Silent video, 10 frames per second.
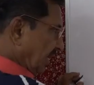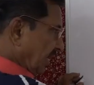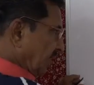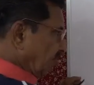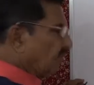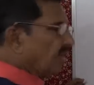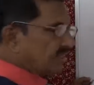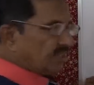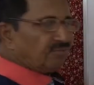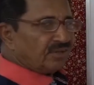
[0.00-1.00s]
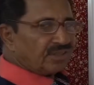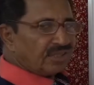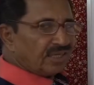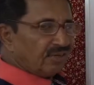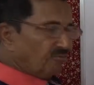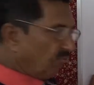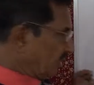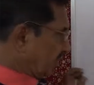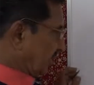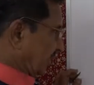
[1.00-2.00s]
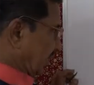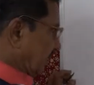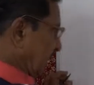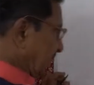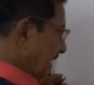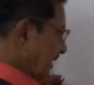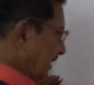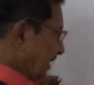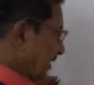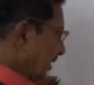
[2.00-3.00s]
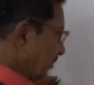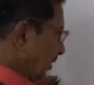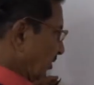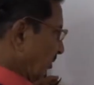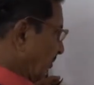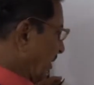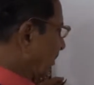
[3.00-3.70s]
inversion piece, inversion, changing the subject of the